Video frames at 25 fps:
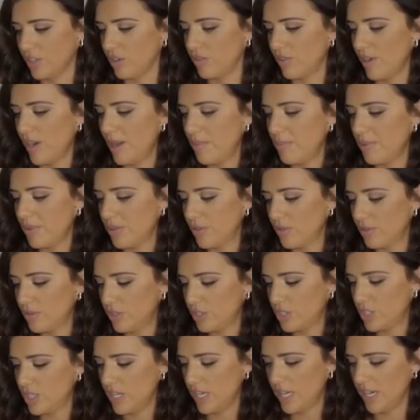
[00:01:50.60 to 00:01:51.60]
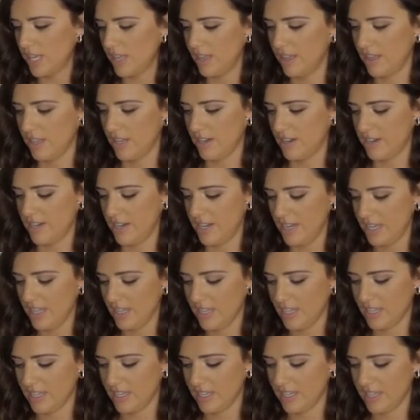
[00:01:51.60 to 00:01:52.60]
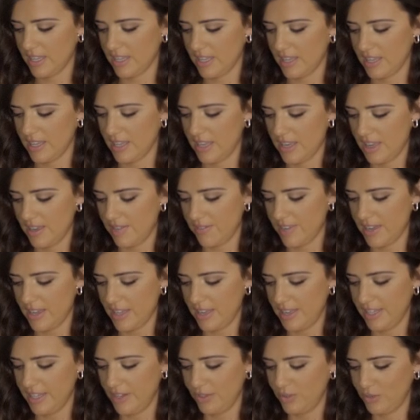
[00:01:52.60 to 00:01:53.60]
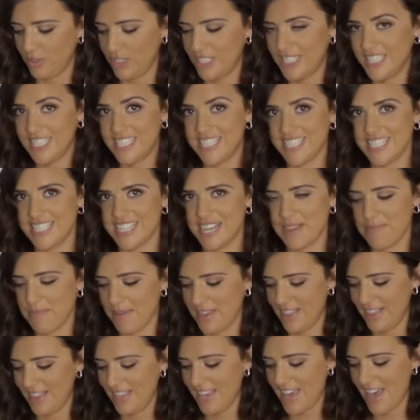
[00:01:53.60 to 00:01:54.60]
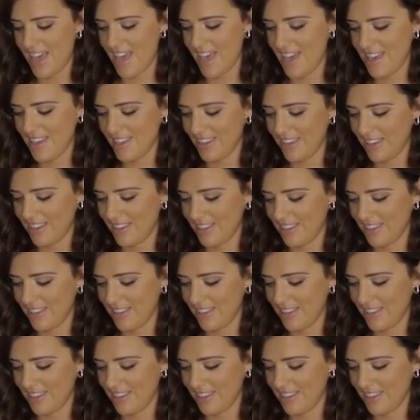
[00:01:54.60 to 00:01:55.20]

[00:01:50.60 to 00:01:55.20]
Grab your chicken thigh. Give it a little dip in the egg.